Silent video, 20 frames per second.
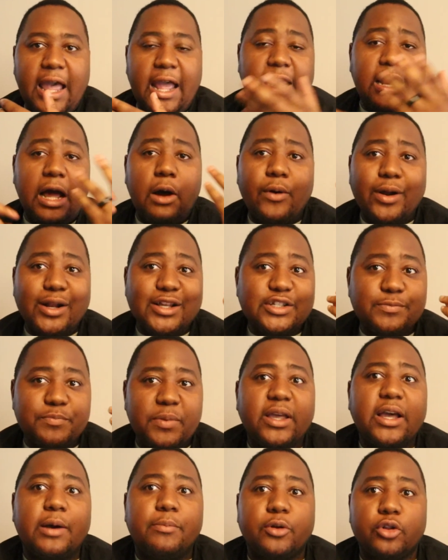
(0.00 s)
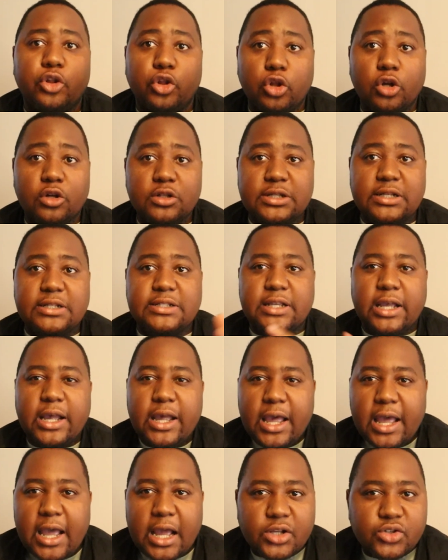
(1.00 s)
And I want to speak about losses,
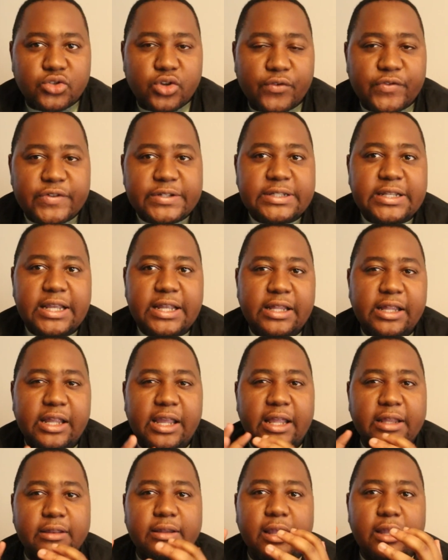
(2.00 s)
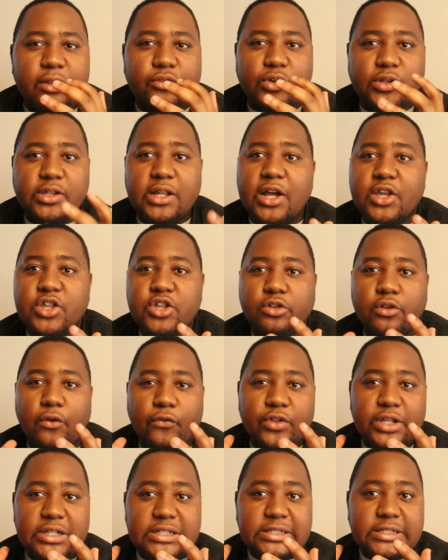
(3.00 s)
as you have seen in the introduction
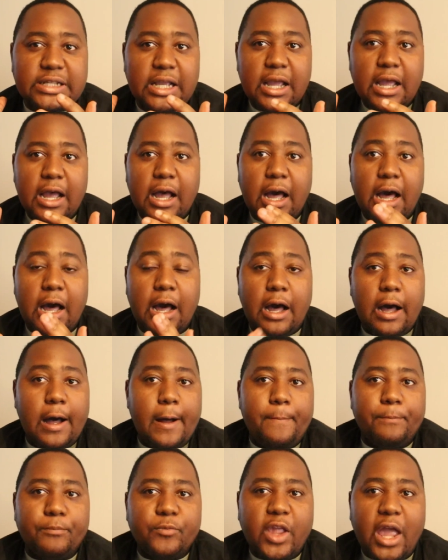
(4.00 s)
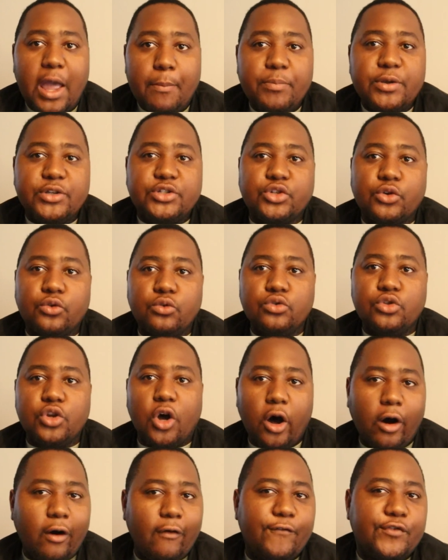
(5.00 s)
of this episode
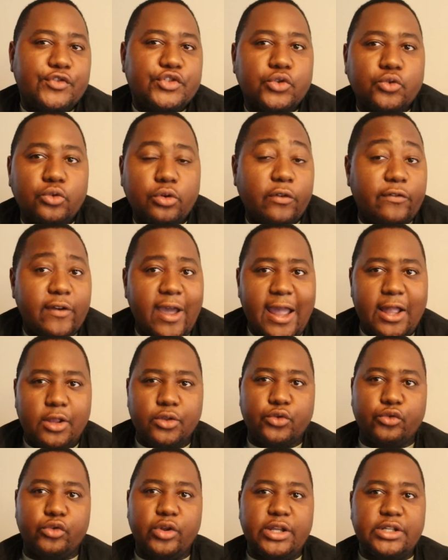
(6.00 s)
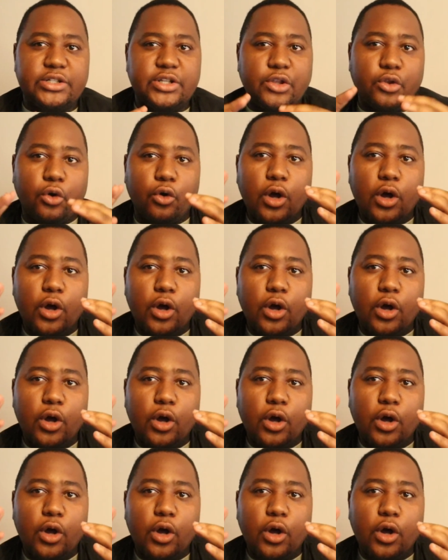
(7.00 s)
of School of Entries.